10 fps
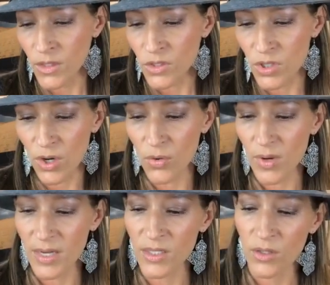
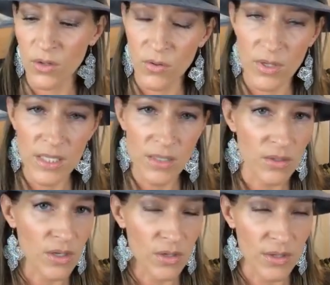so, you know,
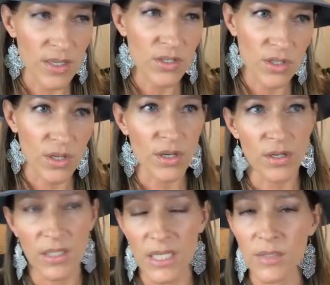coconut
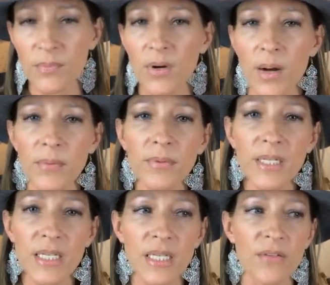sugar is
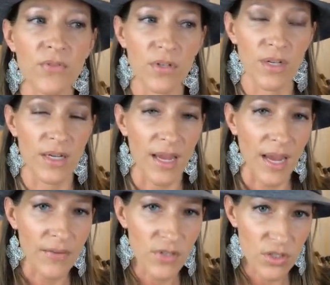probably, if you're going to
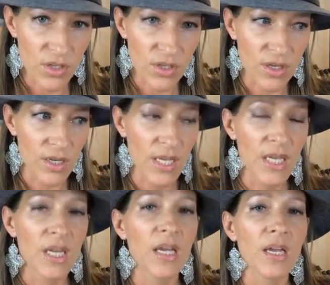have a sugar,
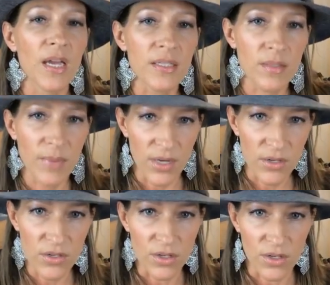it's a
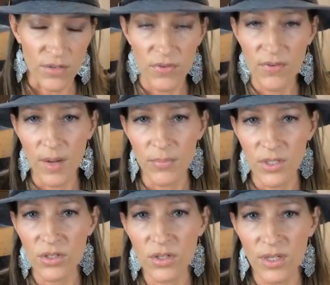better sugar. If you've got
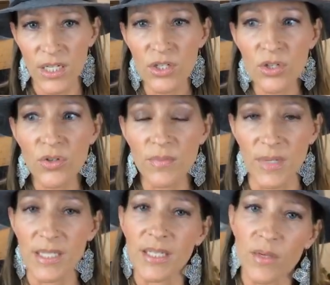blood sugar issues,
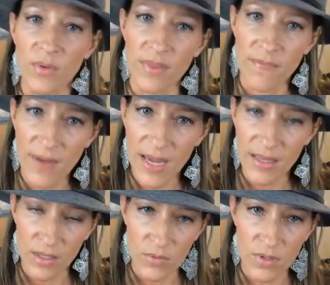mixing it with the fat,
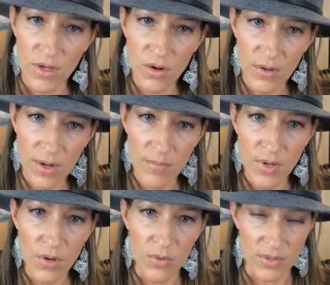like with the coconut
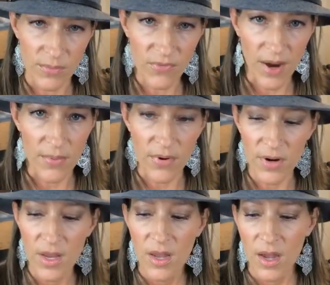milk, with some
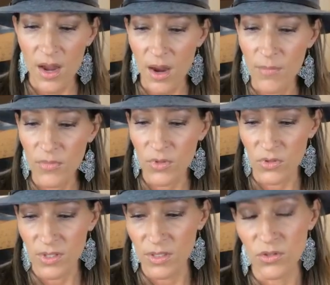fiber, um,
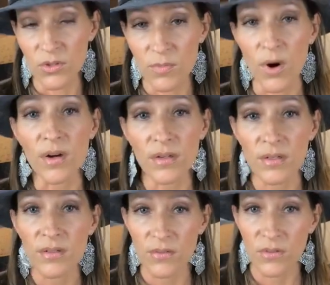those things are smart
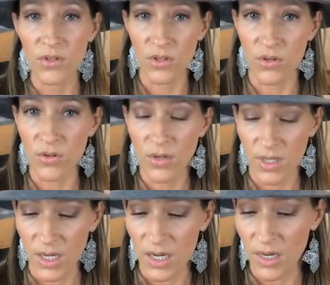to do.
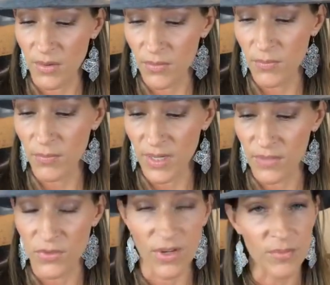Uh, but
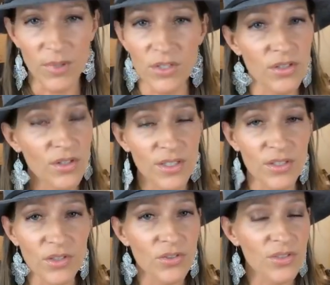if you have blood sugar
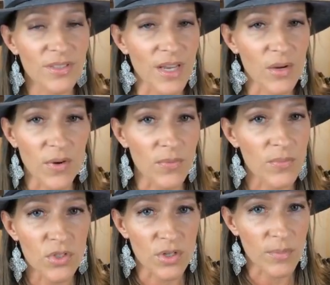issues, just staying away from
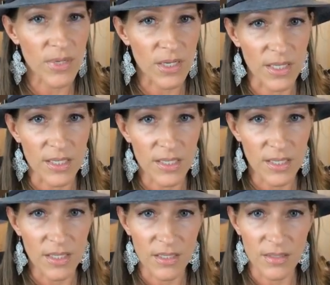the sugar period
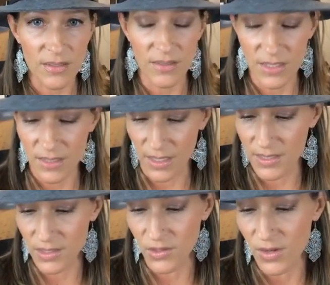is, is
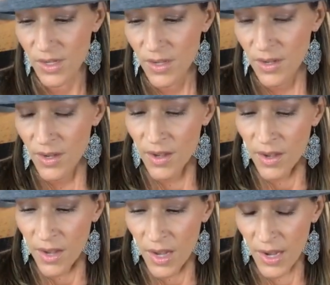ideal.
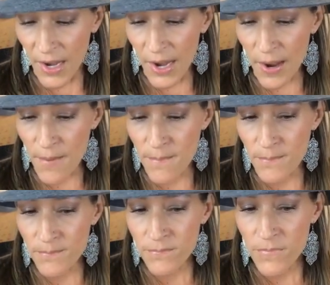
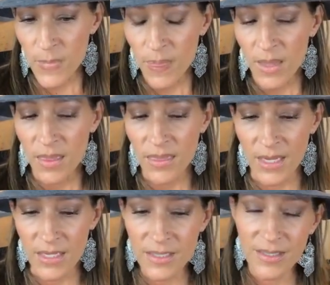Um,
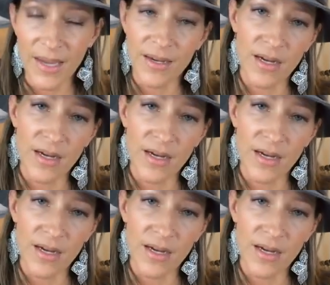things like